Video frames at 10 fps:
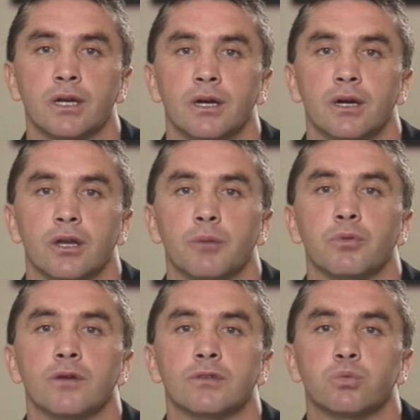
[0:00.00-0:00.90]
and I
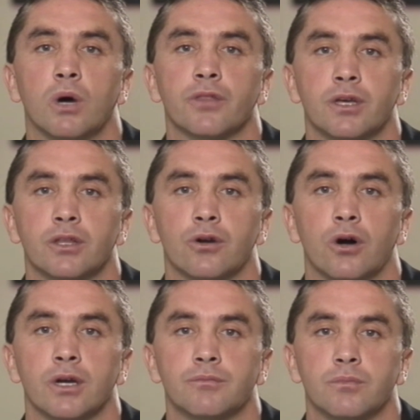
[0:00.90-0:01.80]
believe it's one thing that
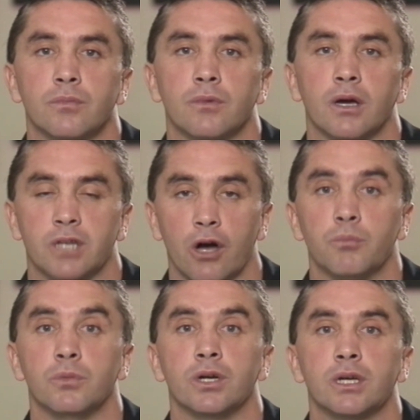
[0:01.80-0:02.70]
I has helped
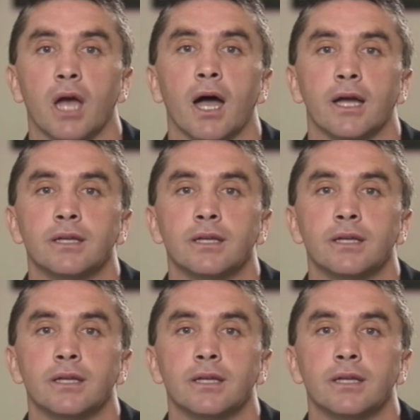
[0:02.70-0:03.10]
me gain